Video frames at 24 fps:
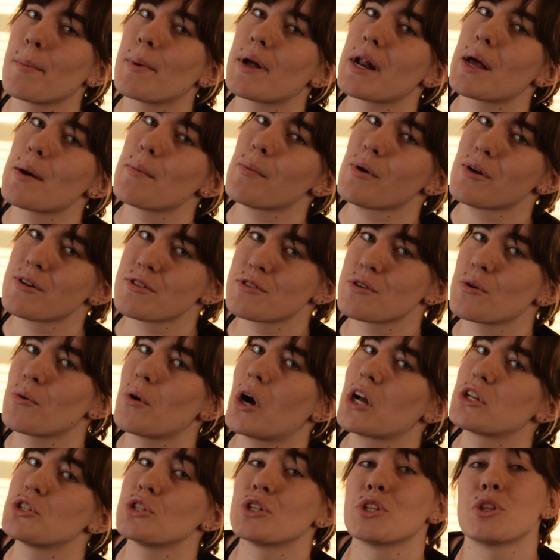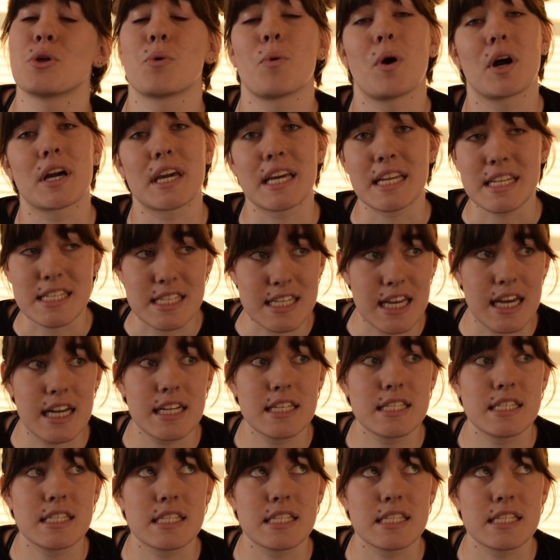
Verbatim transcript: but I'm also watching The Walking Dead